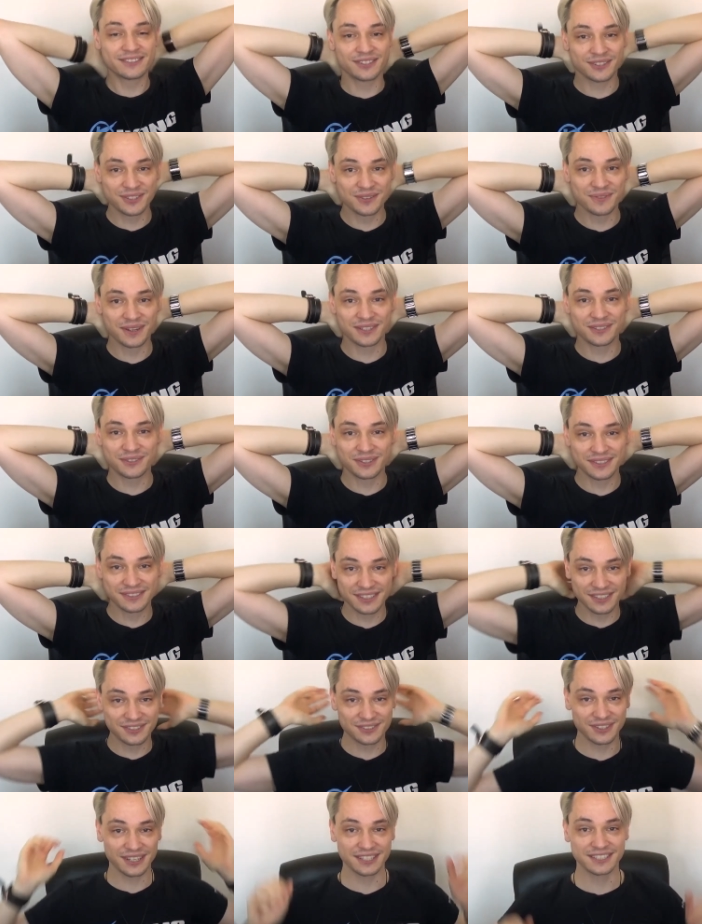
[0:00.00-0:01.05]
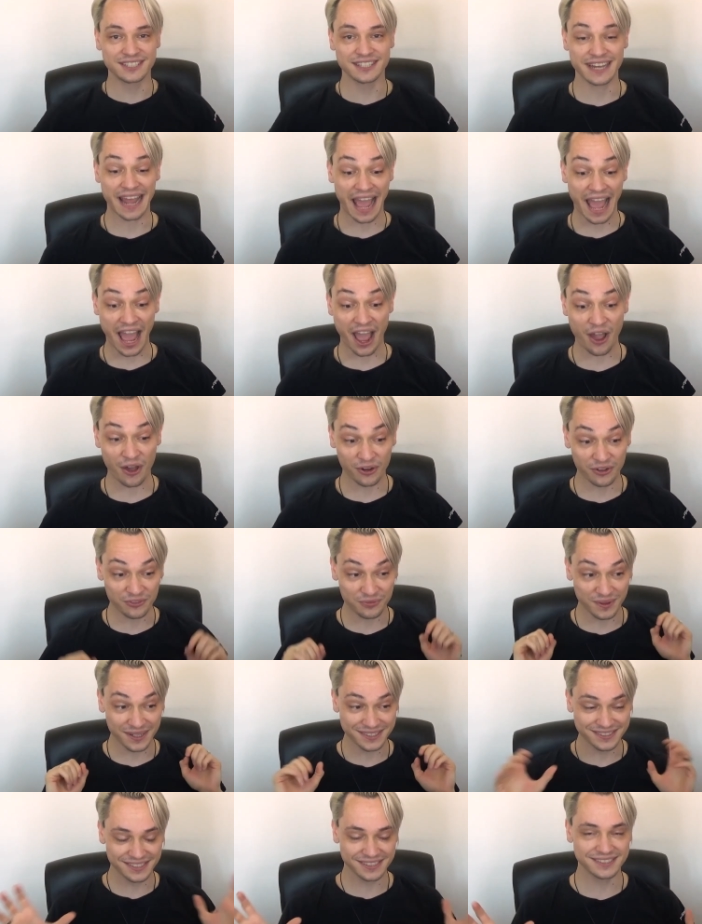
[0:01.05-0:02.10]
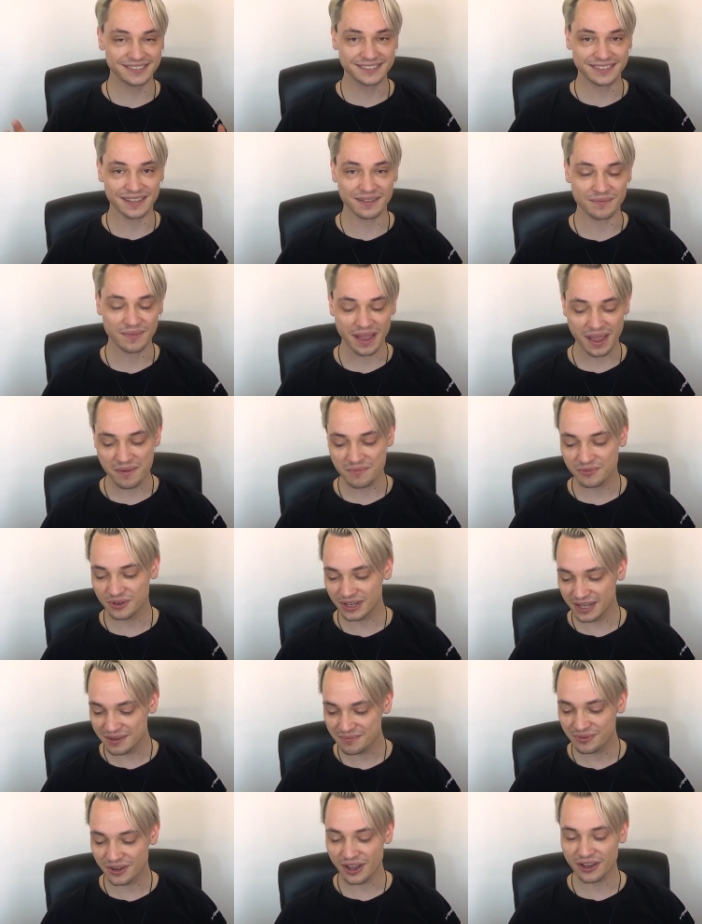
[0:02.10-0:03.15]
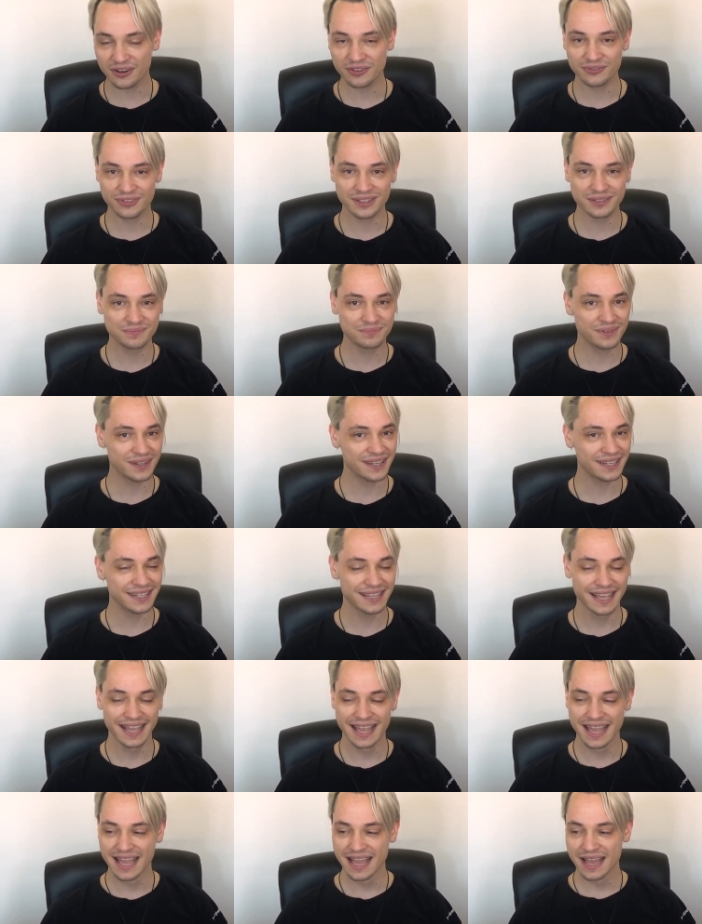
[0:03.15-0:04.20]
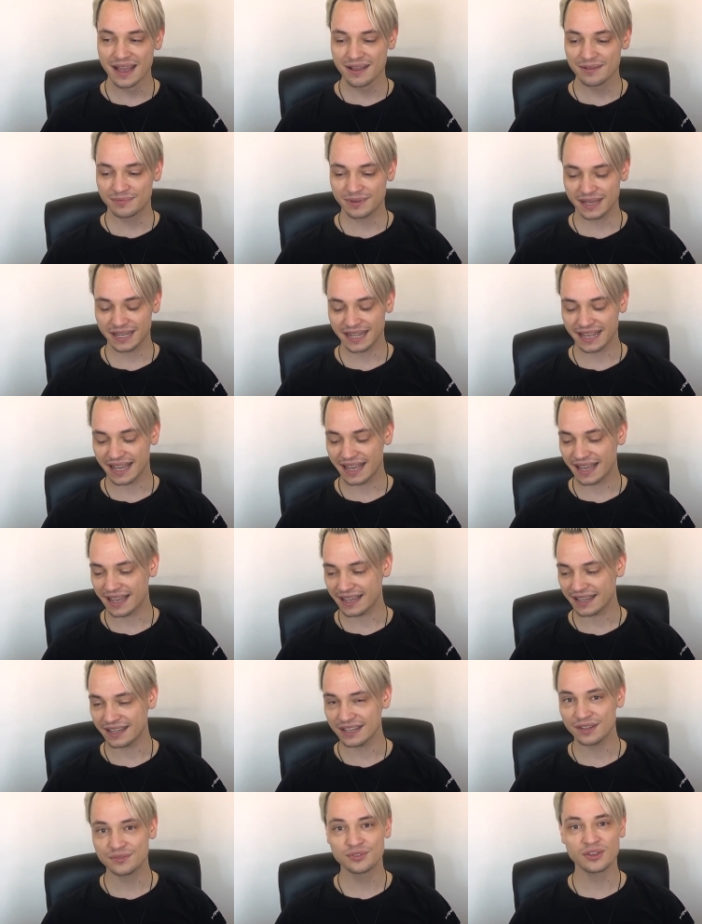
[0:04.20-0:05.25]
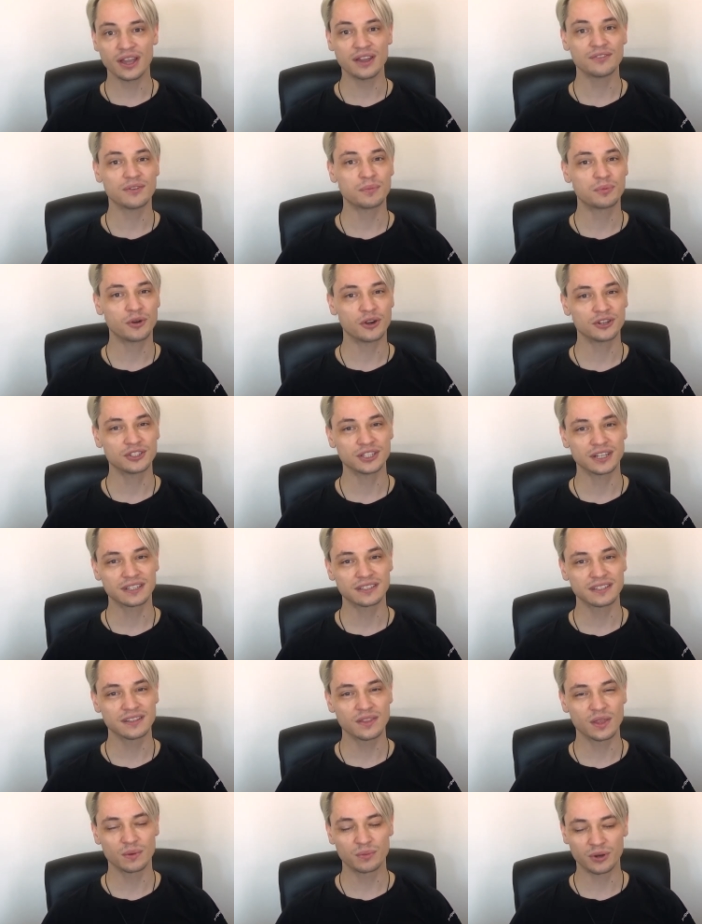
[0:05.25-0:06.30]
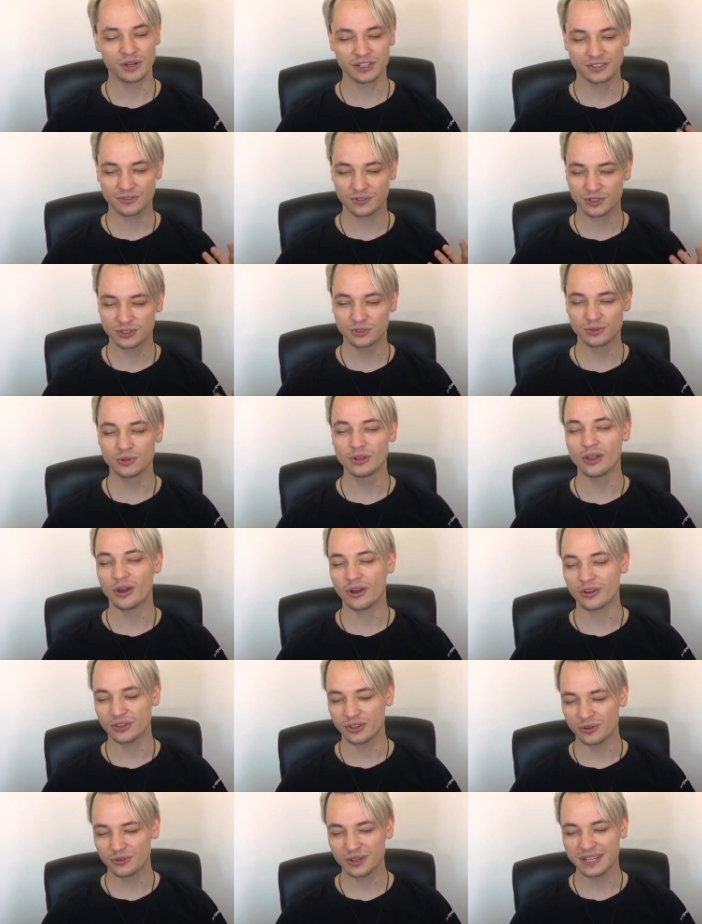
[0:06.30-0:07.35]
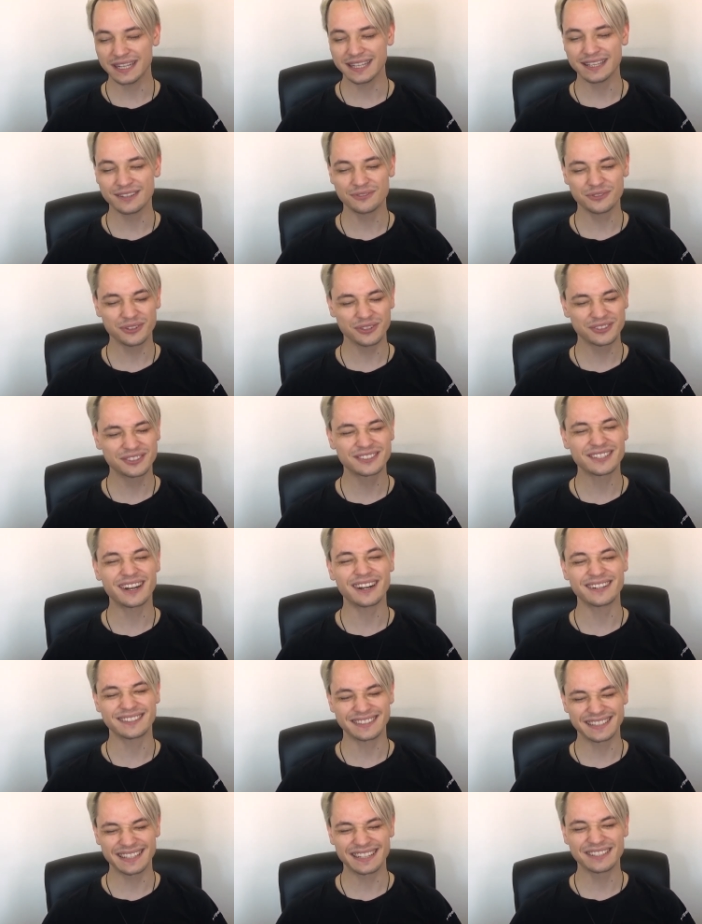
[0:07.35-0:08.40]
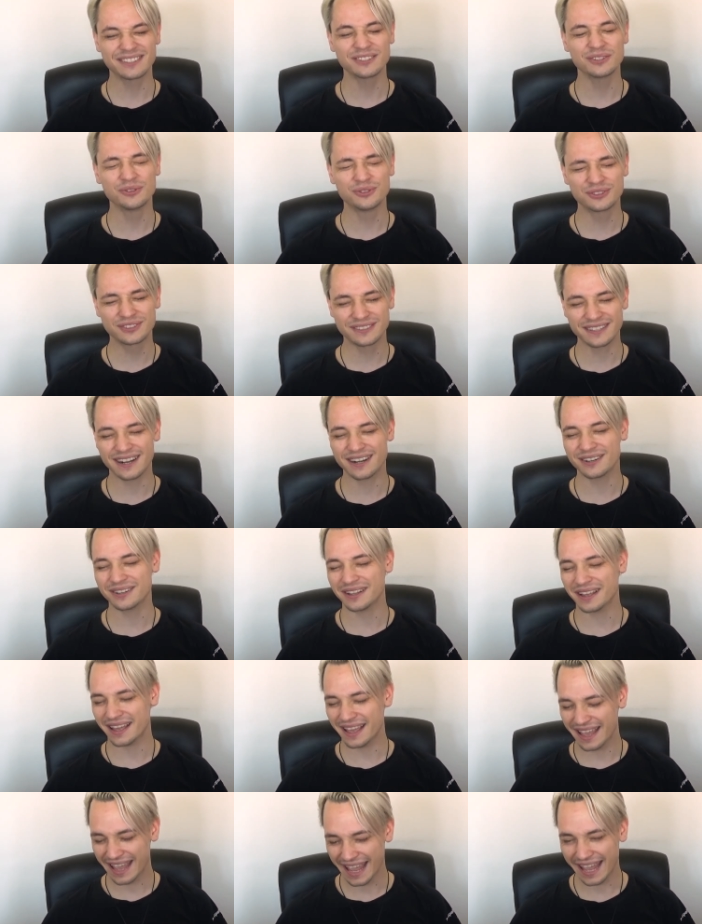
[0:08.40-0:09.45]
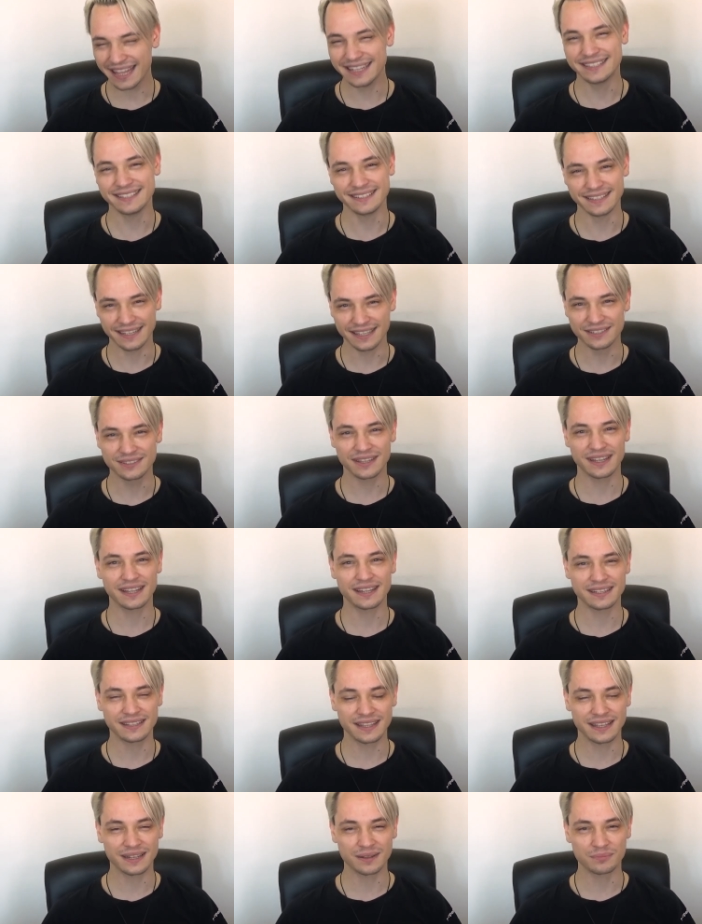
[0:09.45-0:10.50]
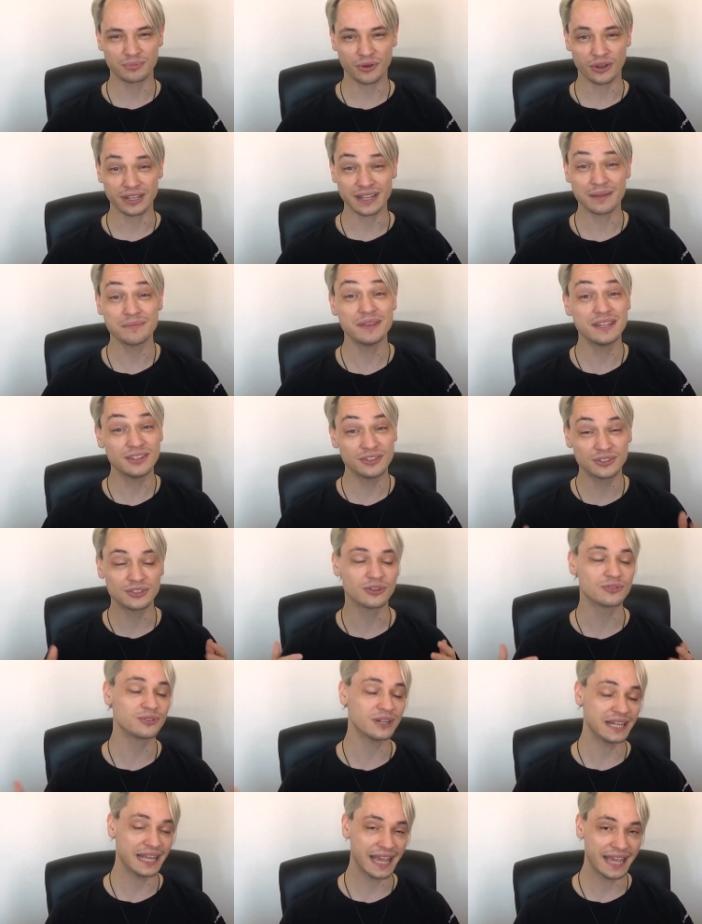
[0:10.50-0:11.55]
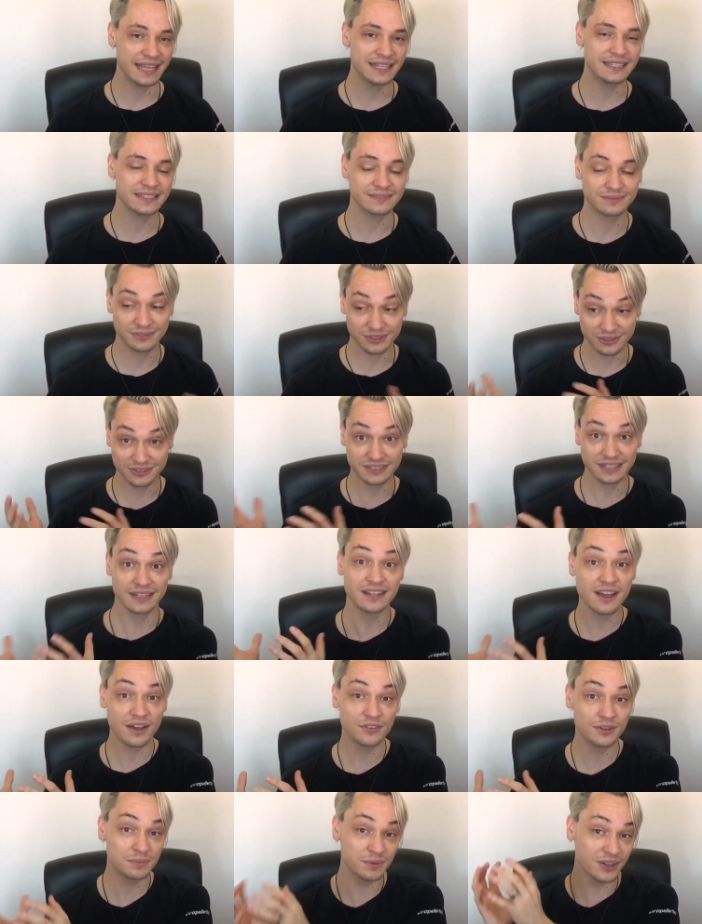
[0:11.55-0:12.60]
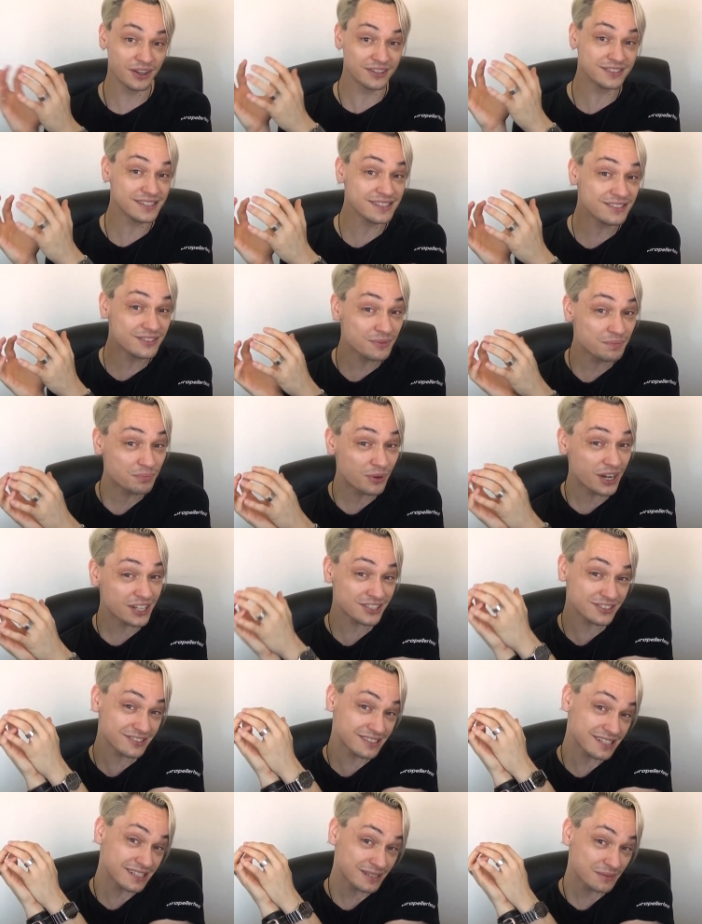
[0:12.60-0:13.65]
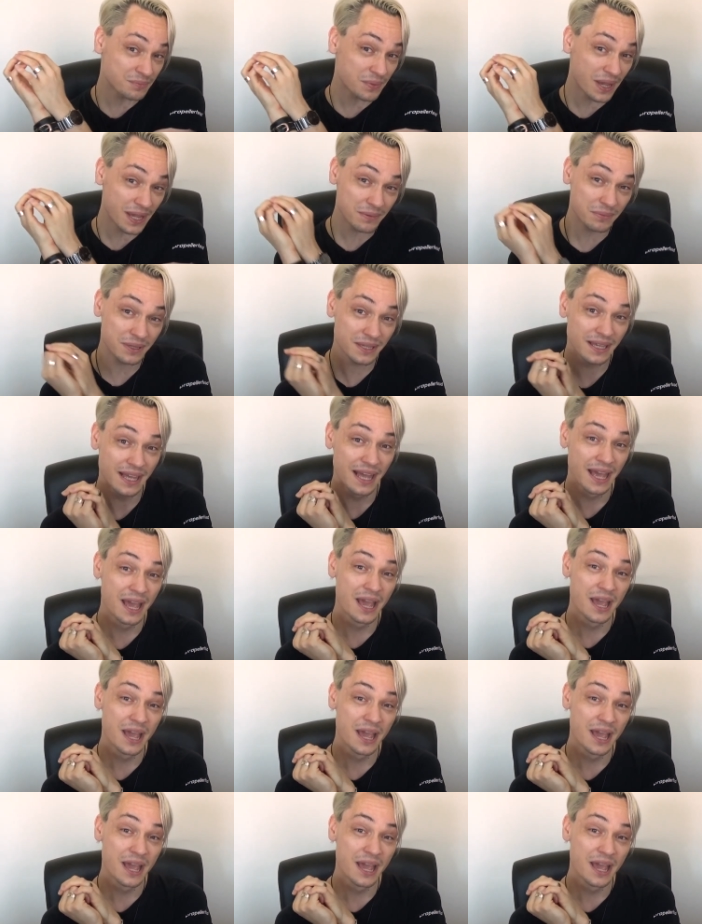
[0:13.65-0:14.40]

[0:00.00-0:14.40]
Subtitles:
documentary situation out of my system. I'm really proud of it, but if you have a project in the works for too long, you really start you start hating it at a point. I mean, you don't really hate it, you still love it because it's your precious little baby,